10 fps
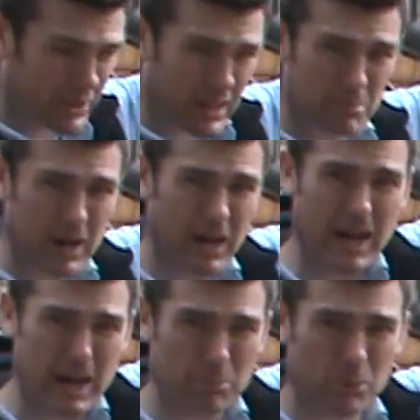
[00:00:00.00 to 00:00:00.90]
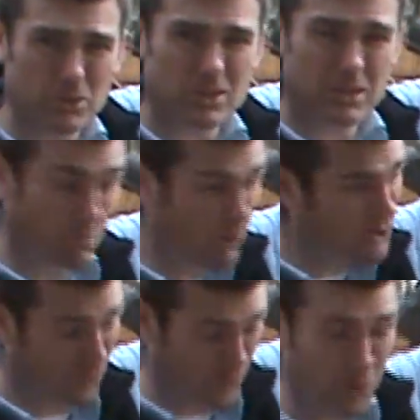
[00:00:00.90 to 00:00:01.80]
thing about apples, and
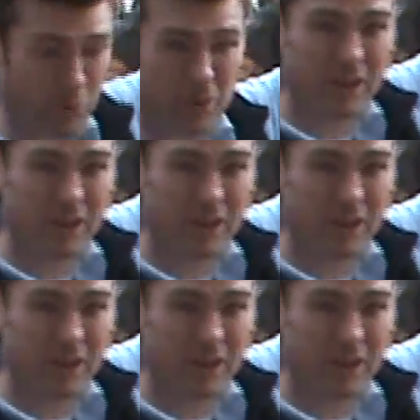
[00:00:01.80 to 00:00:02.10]
most fruit